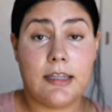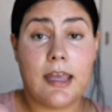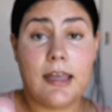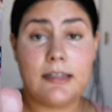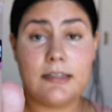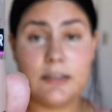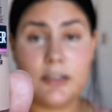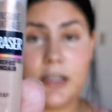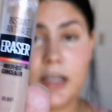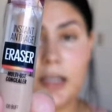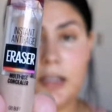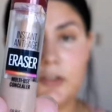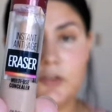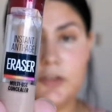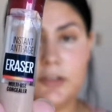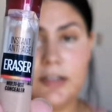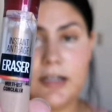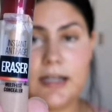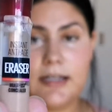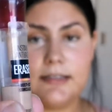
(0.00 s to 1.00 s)
anti-age
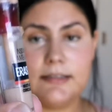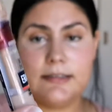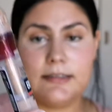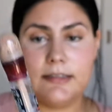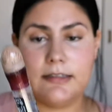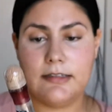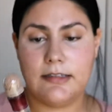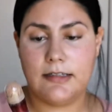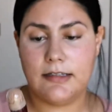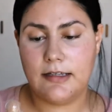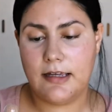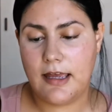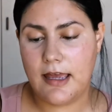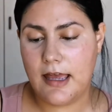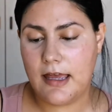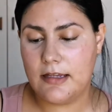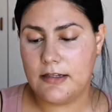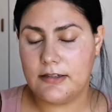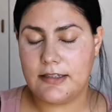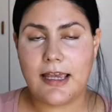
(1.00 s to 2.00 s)
eraser.
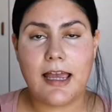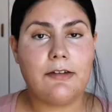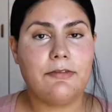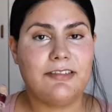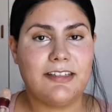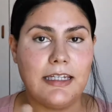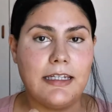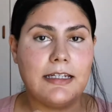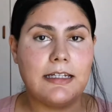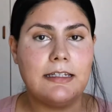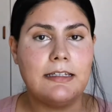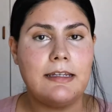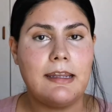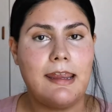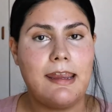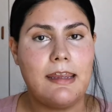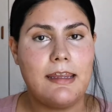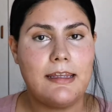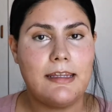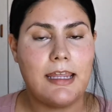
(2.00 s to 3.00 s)
So I've taken
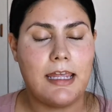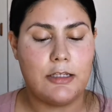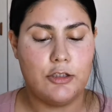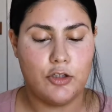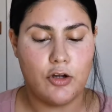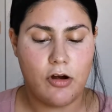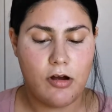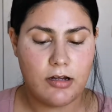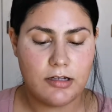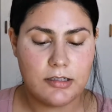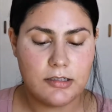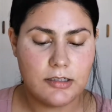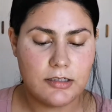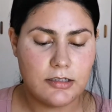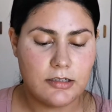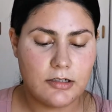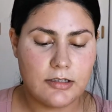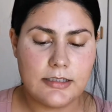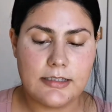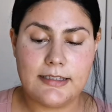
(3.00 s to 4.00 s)
a darker
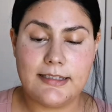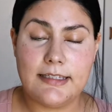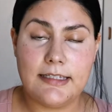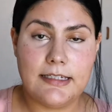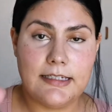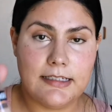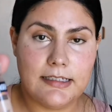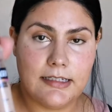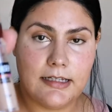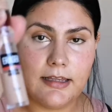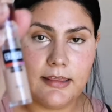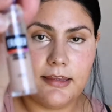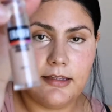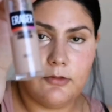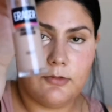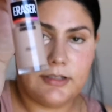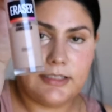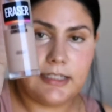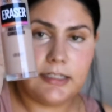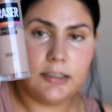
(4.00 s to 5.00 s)
concealer than
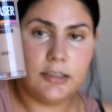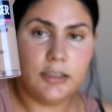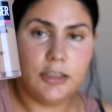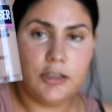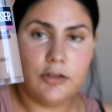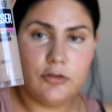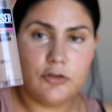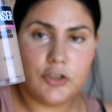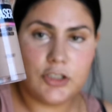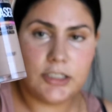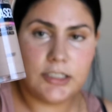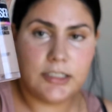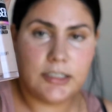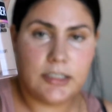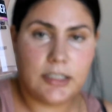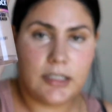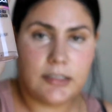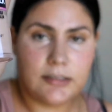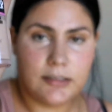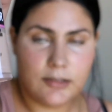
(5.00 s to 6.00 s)
what I
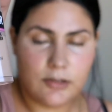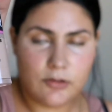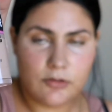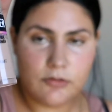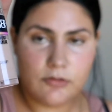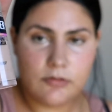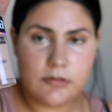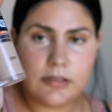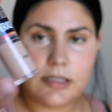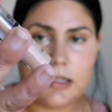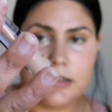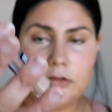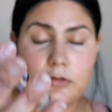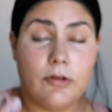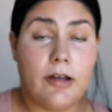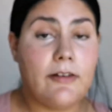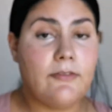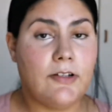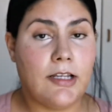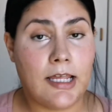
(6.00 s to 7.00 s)
usually use. I do
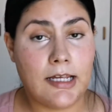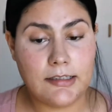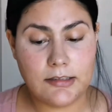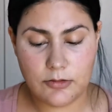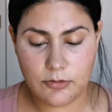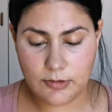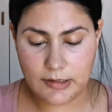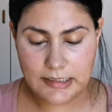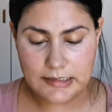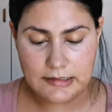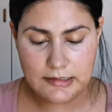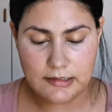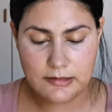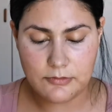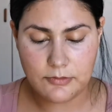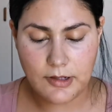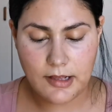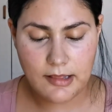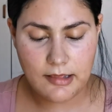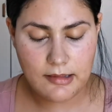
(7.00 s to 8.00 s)
have lighter ones as
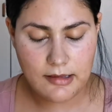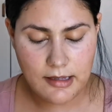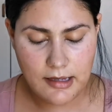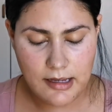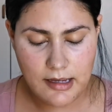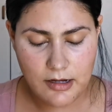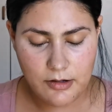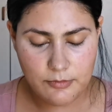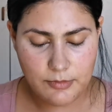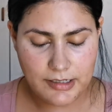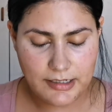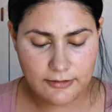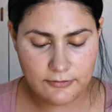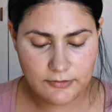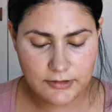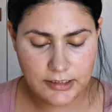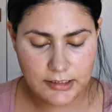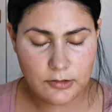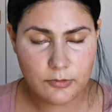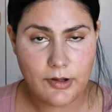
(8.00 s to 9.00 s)
well, but I've
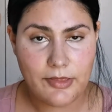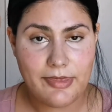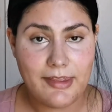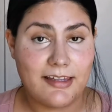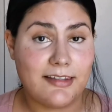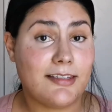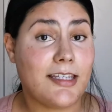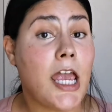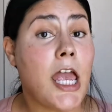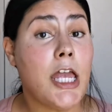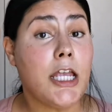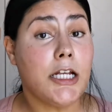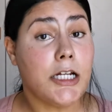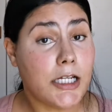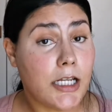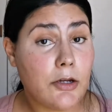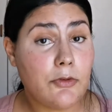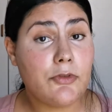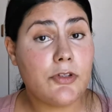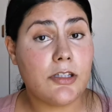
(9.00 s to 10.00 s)
taken one that's
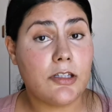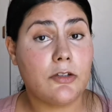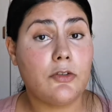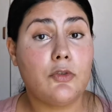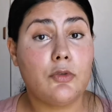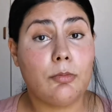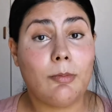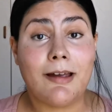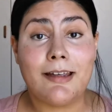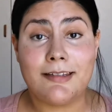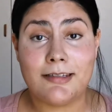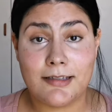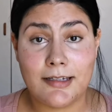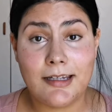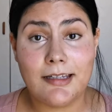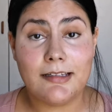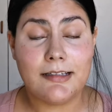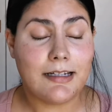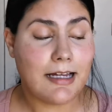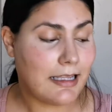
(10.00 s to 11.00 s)
closer to my
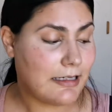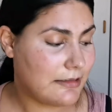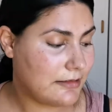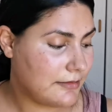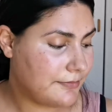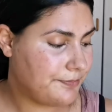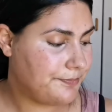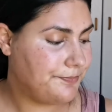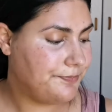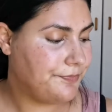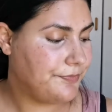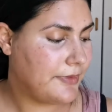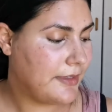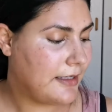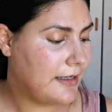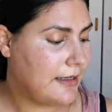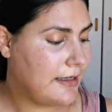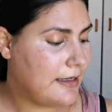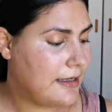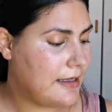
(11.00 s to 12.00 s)
skin color.
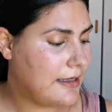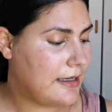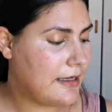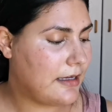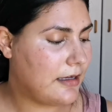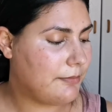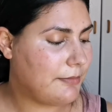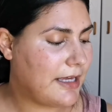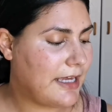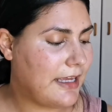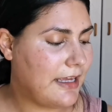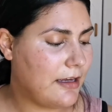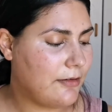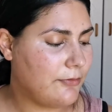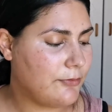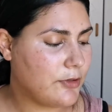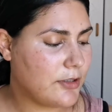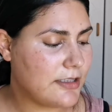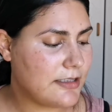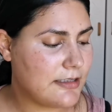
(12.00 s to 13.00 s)
I
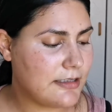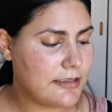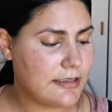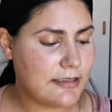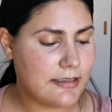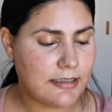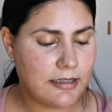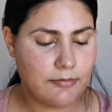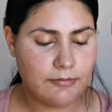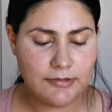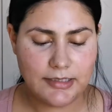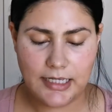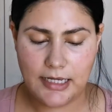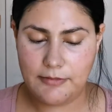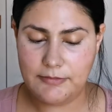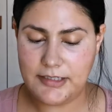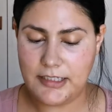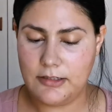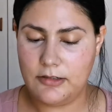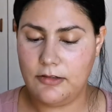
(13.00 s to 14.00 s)
have considered
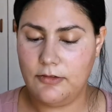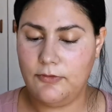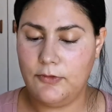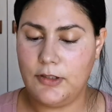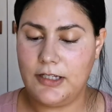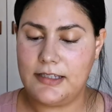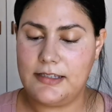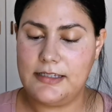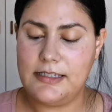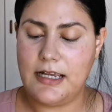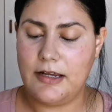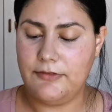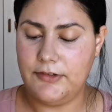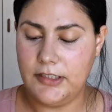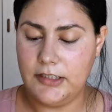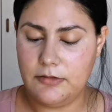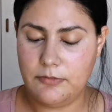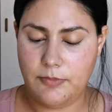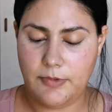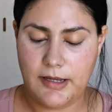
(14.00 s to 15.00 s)
sometimes, I don't know if you can see, I've
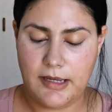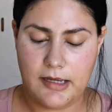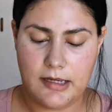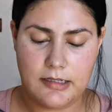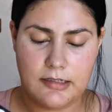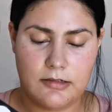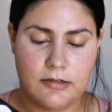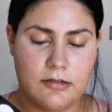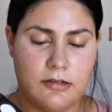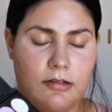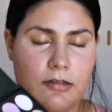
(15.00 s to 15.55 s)
hit pan